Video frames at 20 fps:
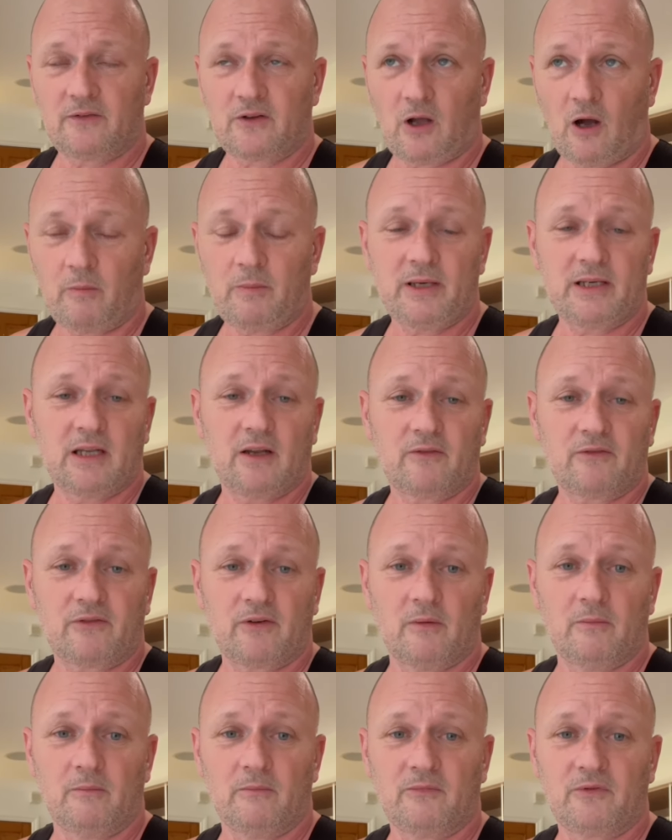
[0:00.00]
copied it
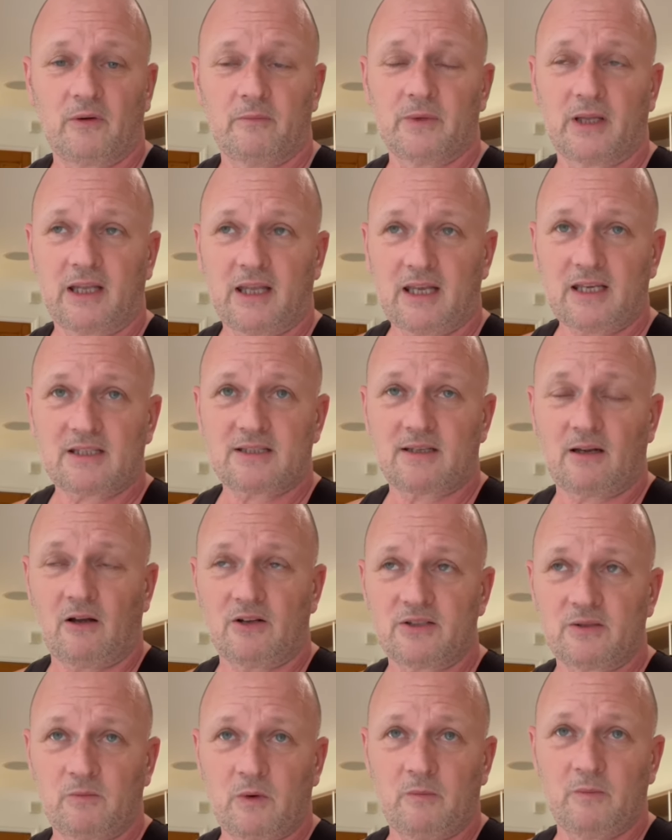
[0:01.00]
from the
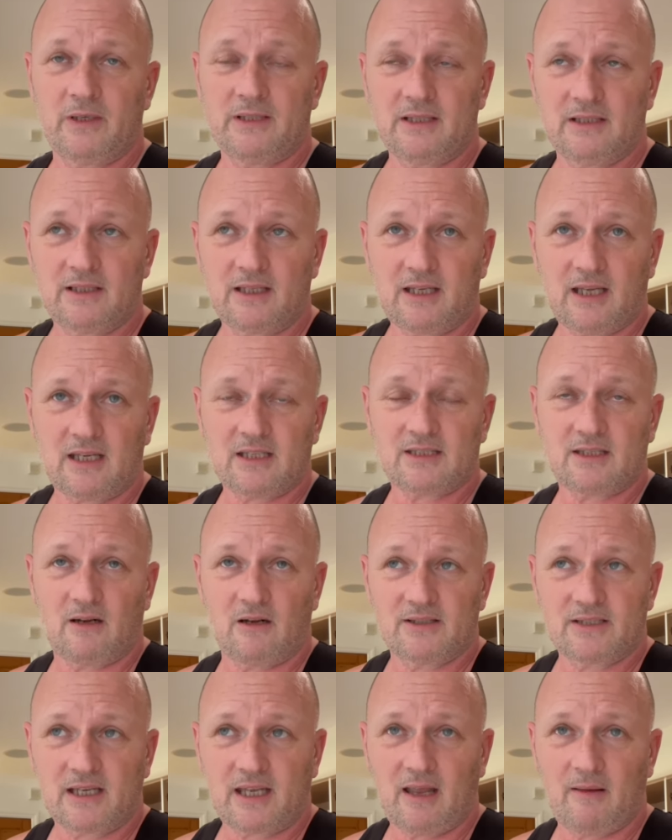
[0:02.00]
Kickstarter when we did the
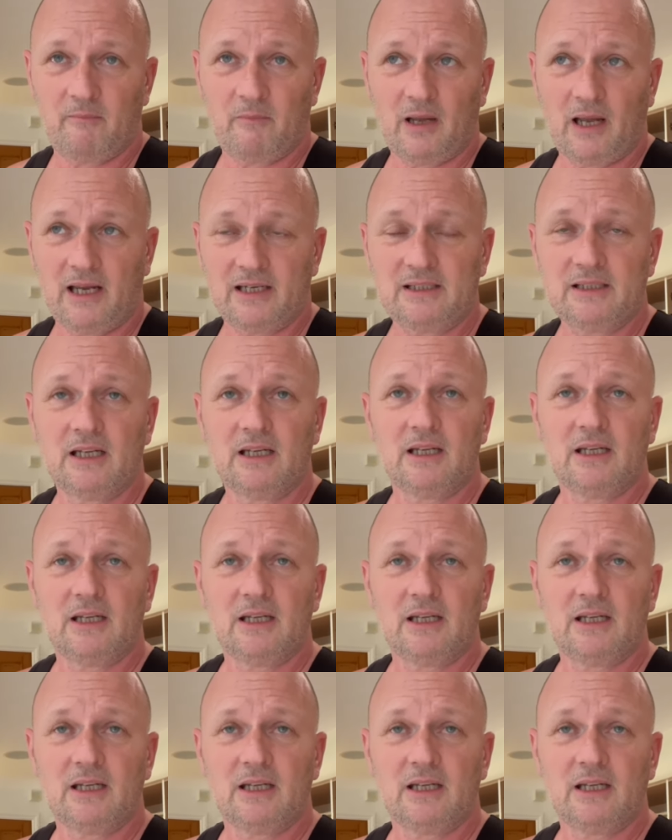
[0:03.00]
Kickstarter campaign.